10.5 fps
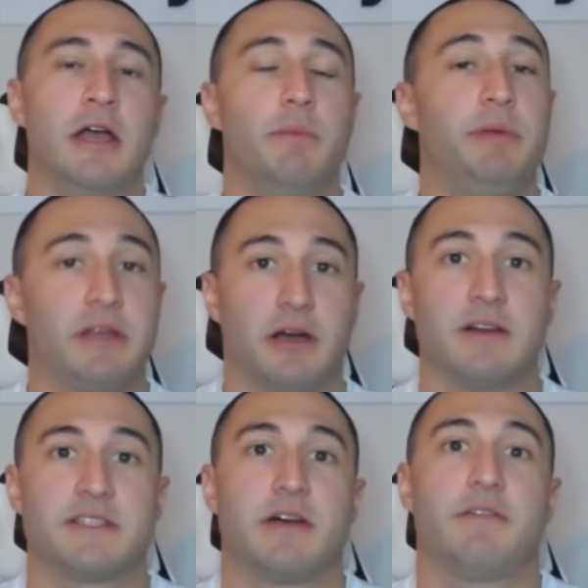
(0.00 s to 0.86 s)

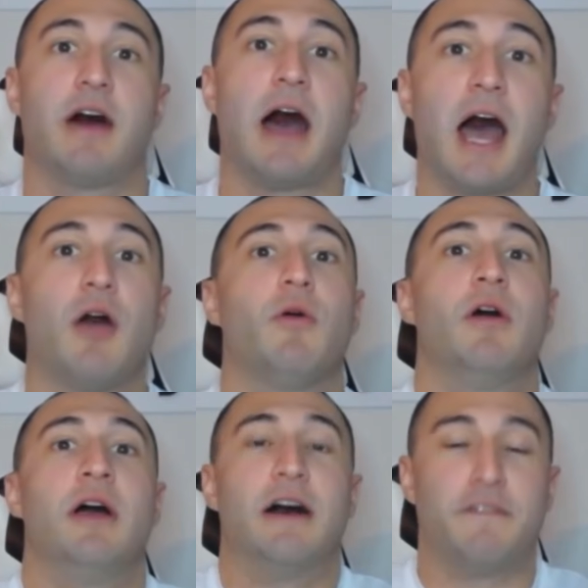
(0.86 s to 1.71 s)
because of how
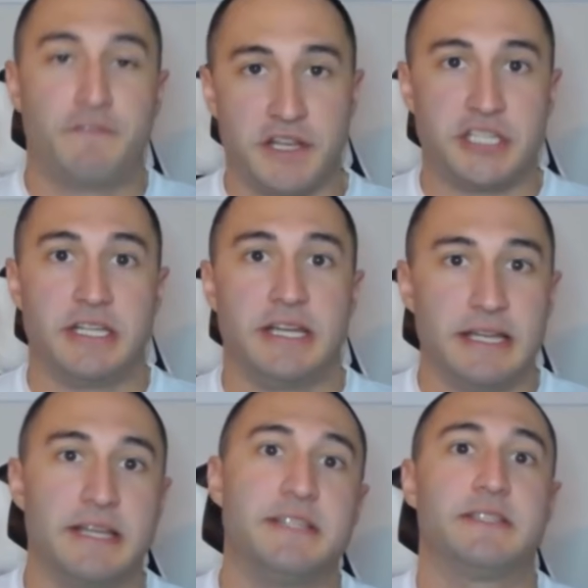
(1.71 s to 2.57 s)
efficient it
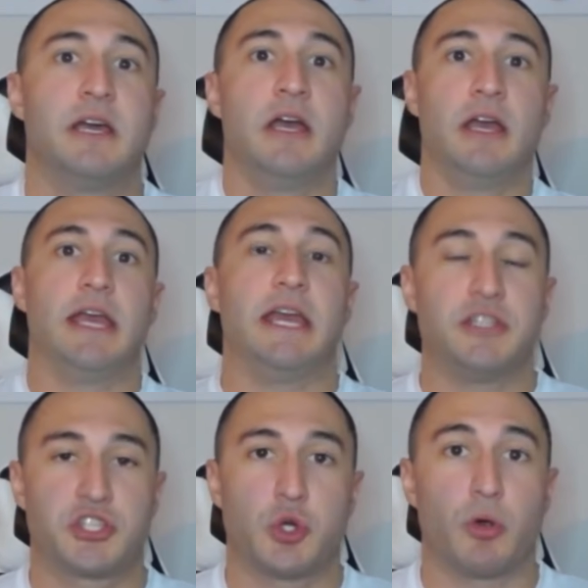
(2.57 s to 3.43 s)
is in
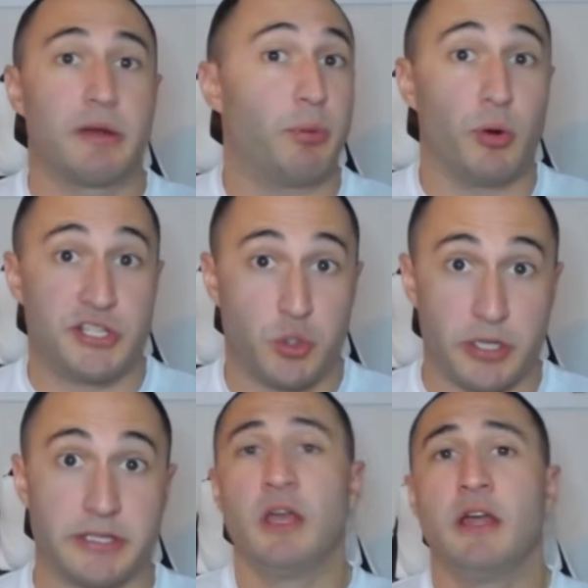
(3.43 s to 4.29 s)
scoring points quickly.